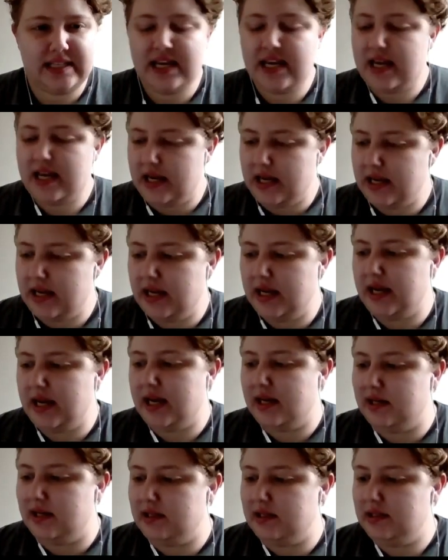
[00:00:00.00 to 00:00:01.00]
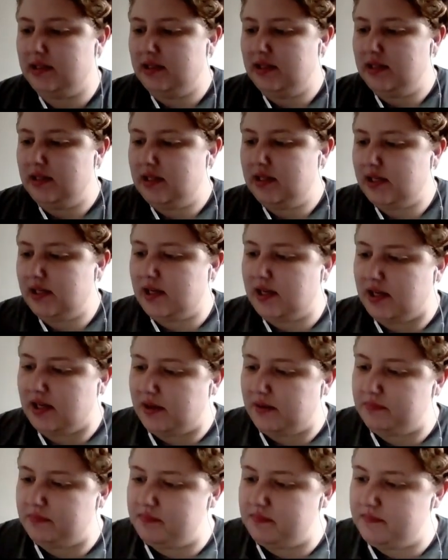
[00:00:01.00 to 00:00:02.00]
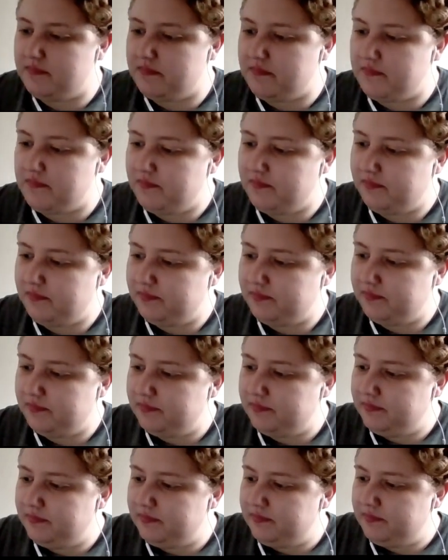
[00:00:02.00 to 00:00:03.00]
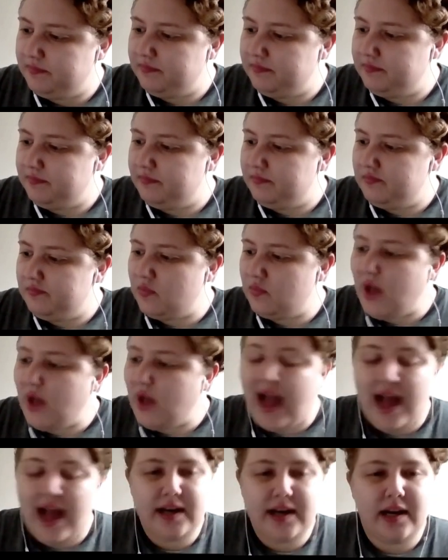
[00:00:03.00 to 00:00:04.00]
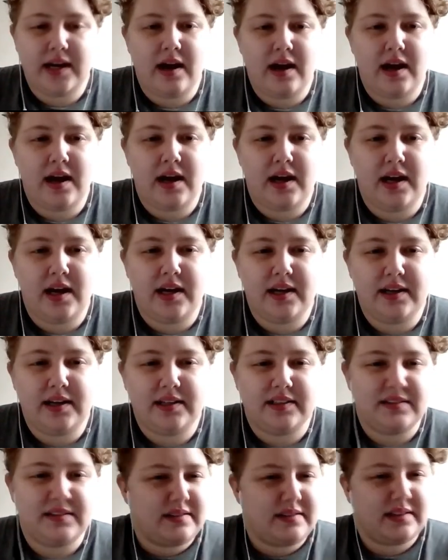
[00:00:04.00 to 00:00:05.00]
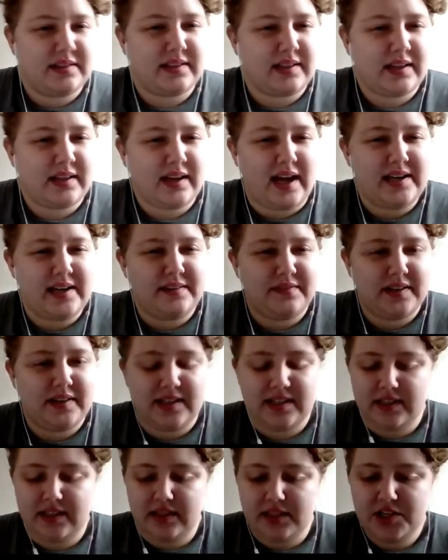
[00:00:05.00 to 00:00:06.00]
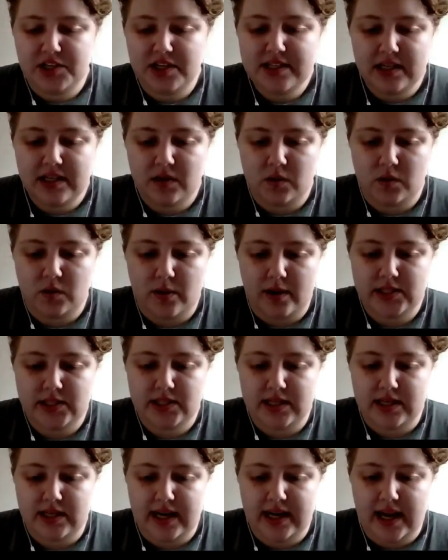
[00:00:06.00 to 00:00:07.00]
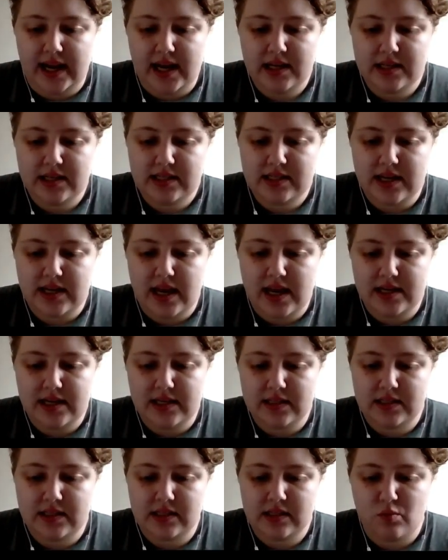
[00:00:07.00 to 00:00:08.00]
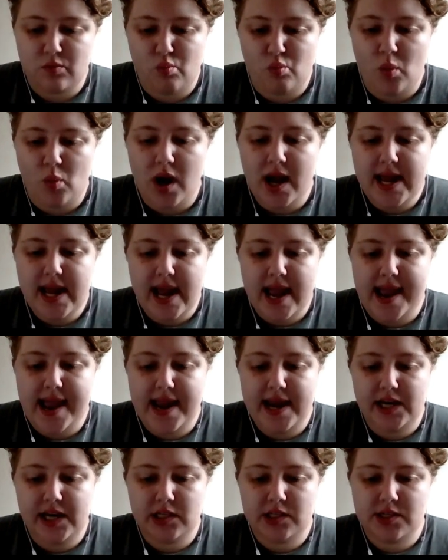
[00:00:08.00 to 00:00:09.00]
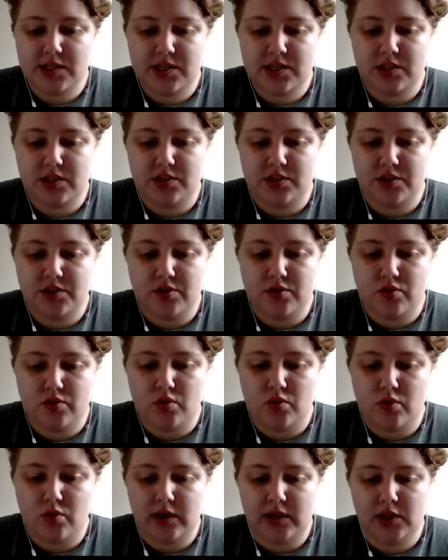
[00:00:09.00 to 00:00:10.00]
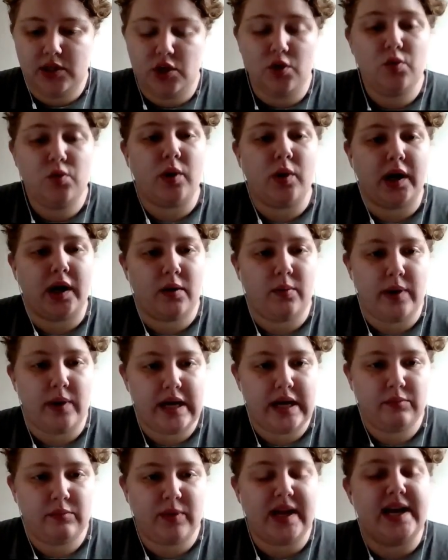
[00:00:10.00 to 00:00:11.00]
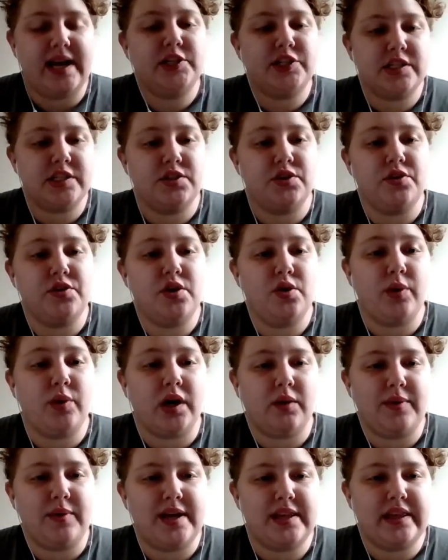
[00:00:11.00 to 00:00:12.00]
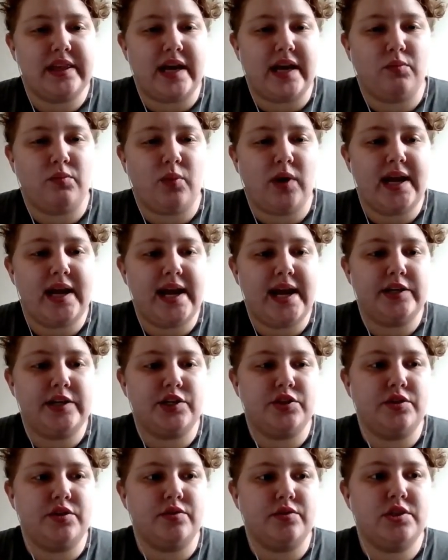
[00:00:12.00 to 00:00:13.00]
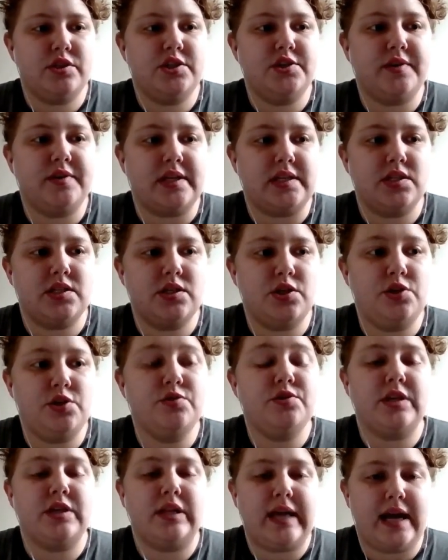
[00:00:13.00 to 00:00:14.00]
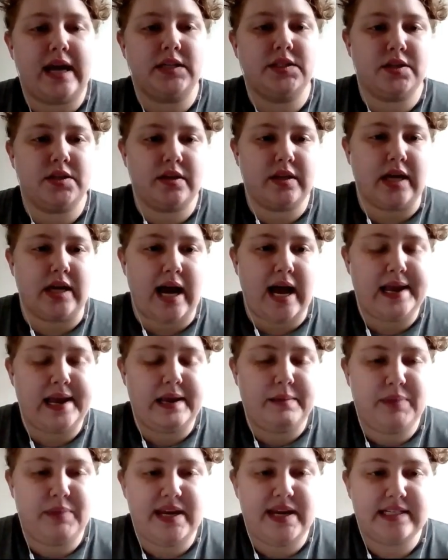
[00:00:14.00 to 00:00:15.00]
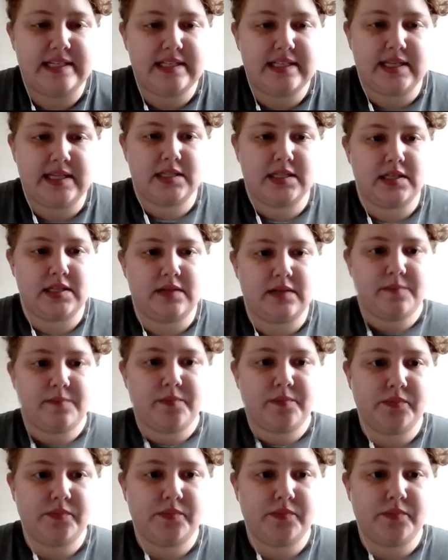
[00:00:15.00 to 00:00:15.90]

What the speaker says: See, yeah. Um, and a kind of a logistical question, I guess, is what age do you work with? What ages do you work with, and what age do students usually enter the IEP system?